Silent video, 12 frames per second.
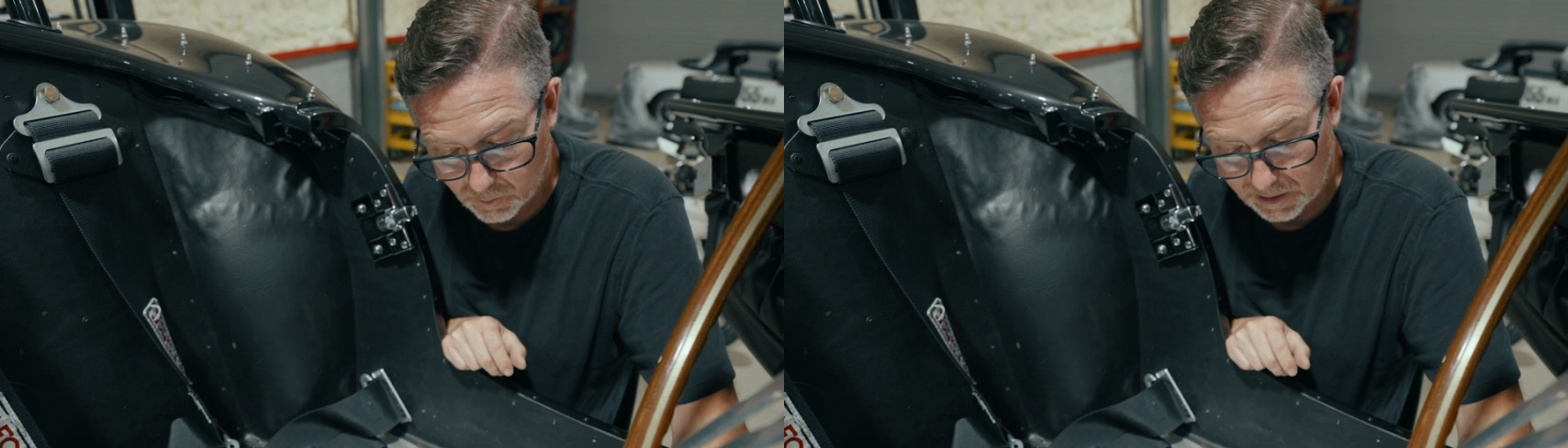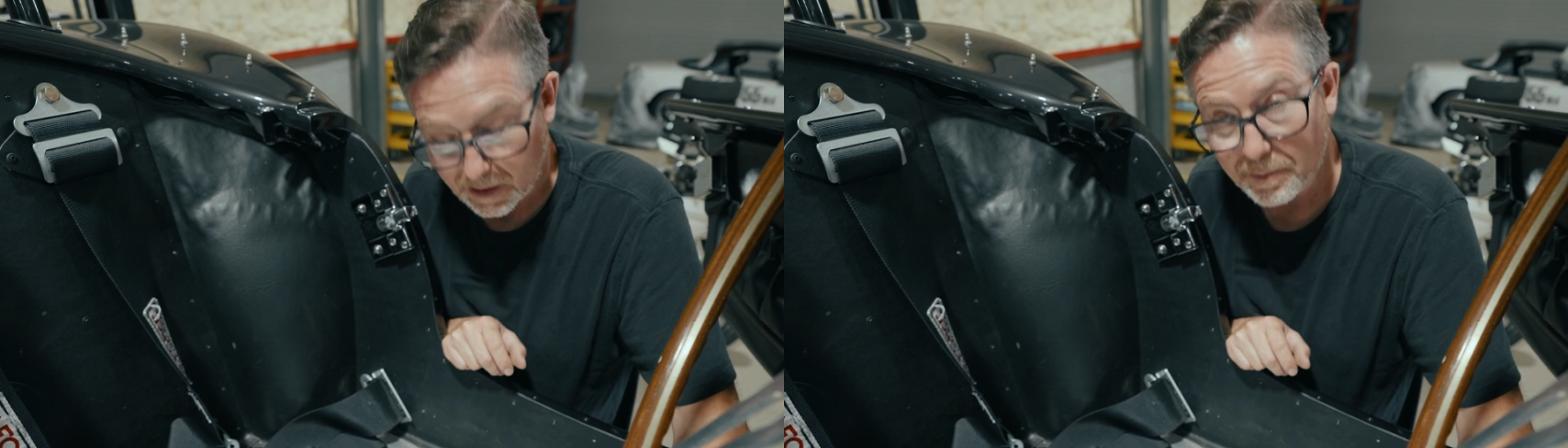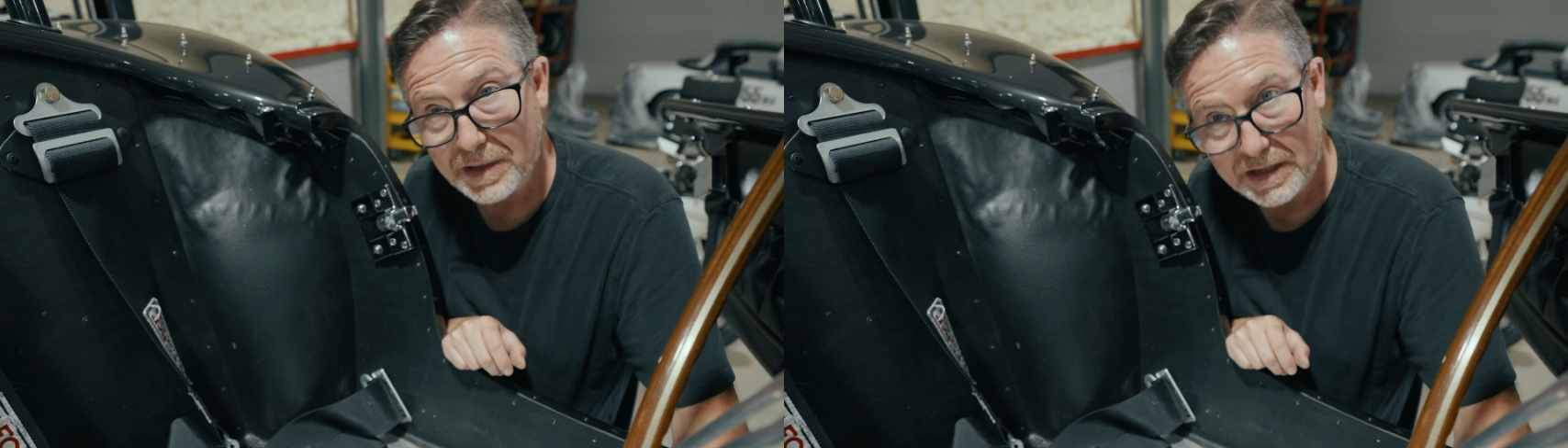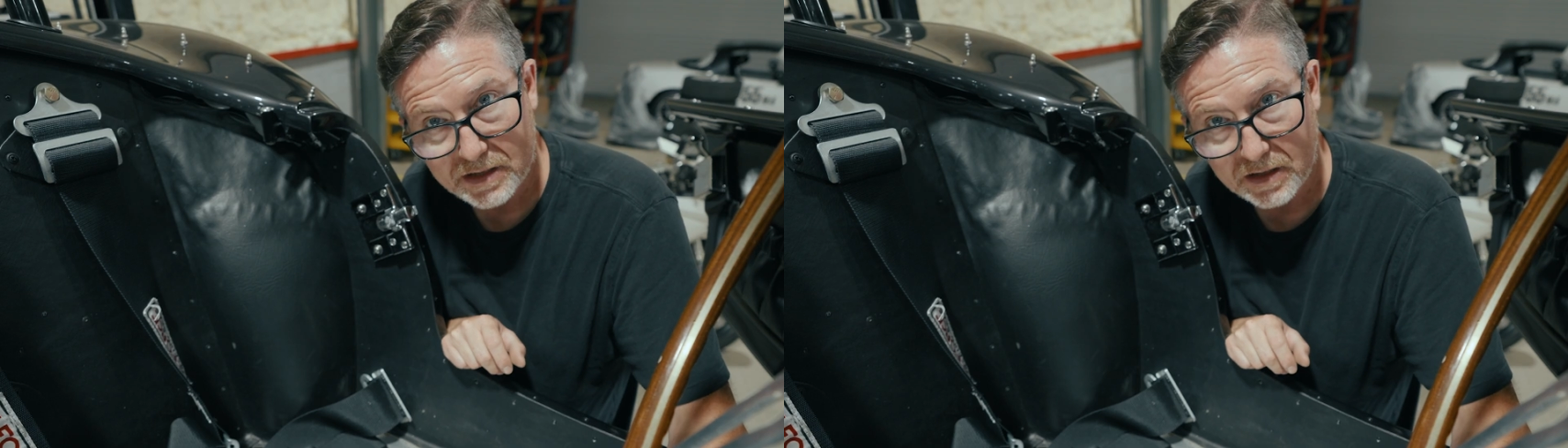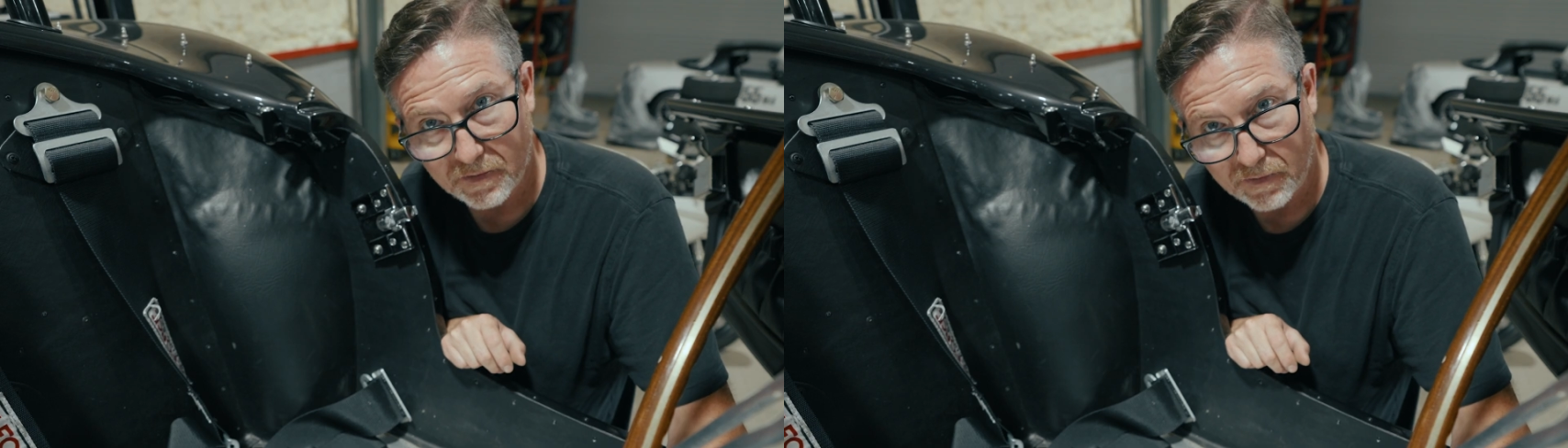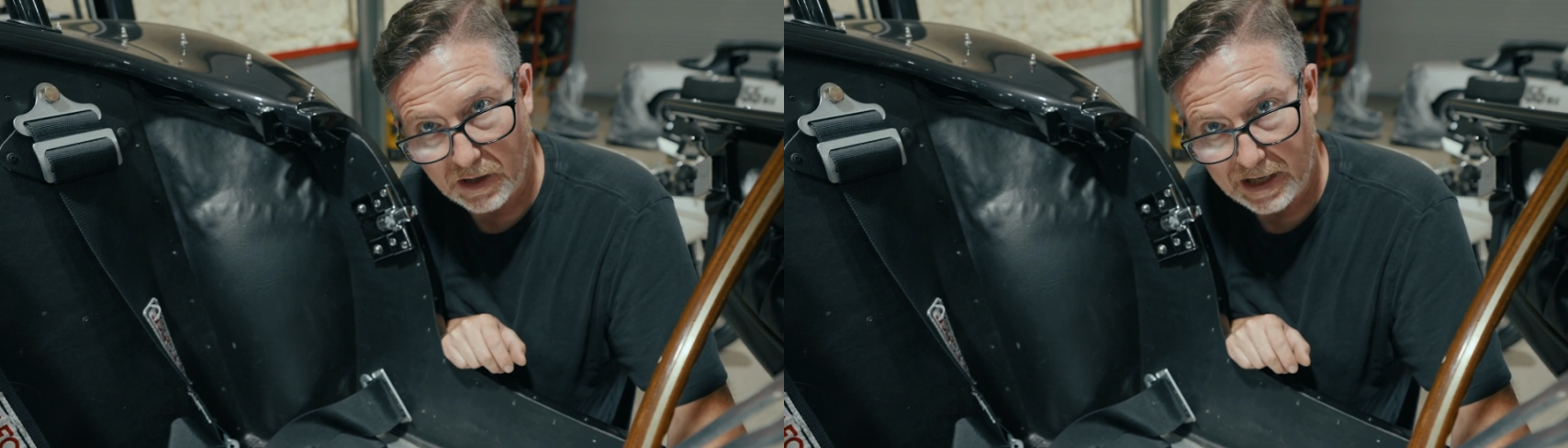where it meets
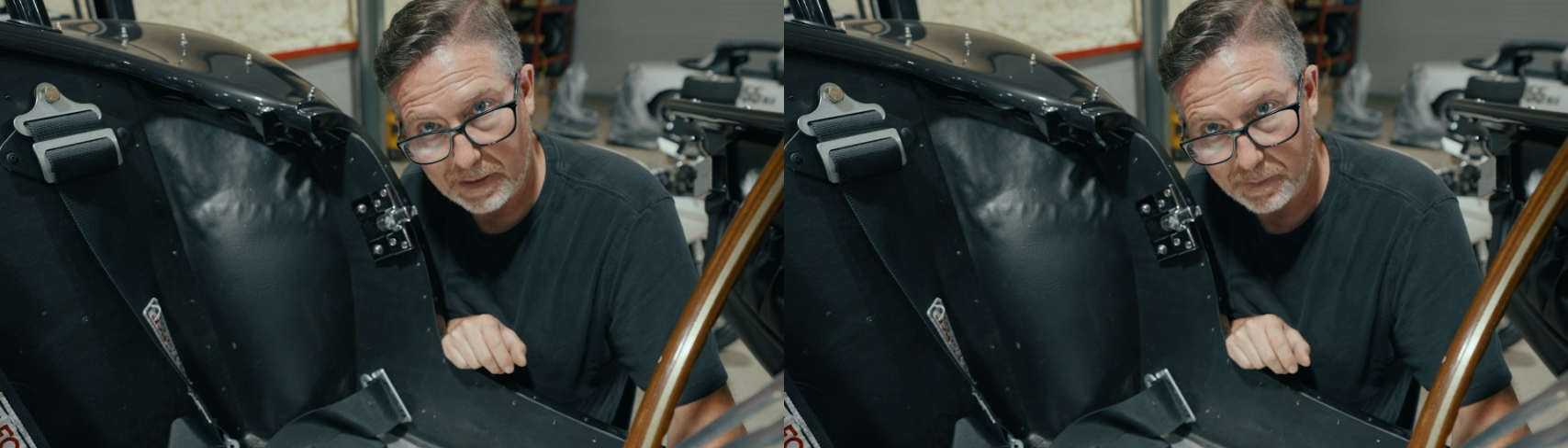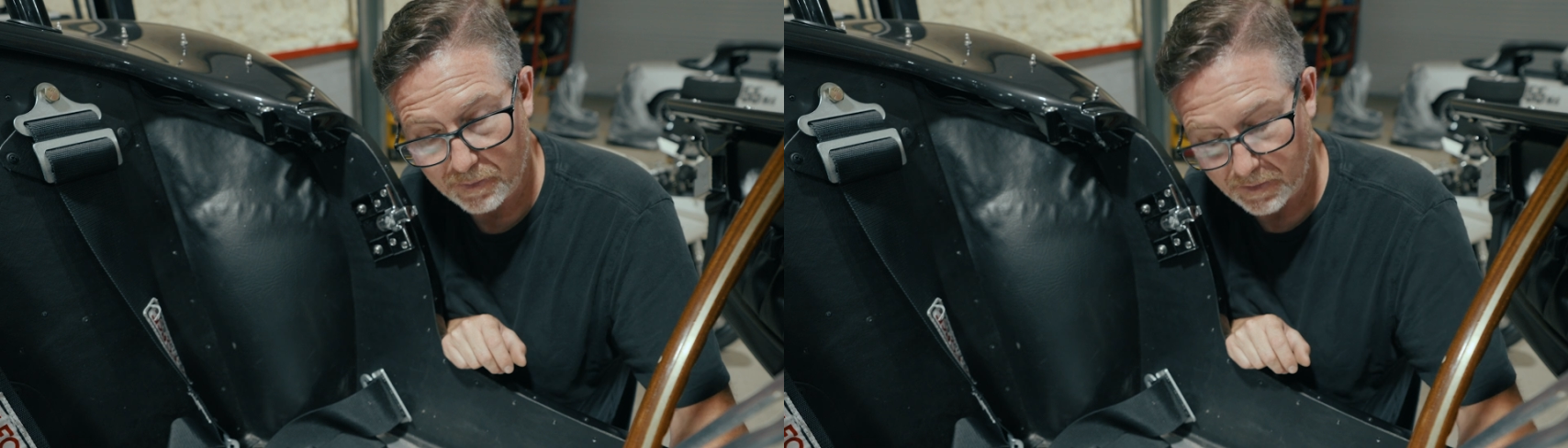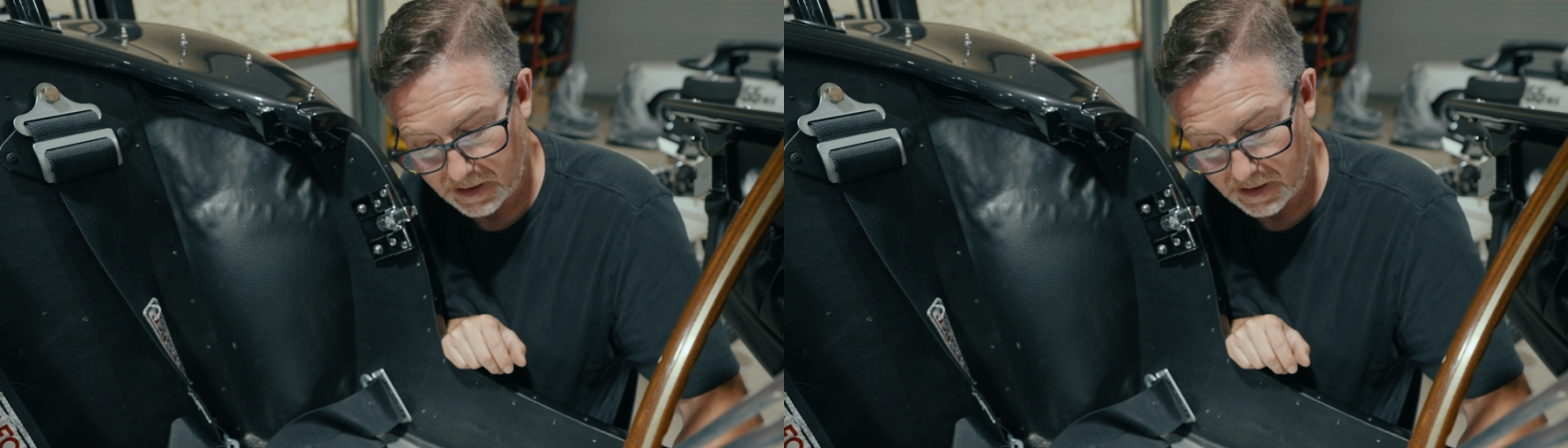the frame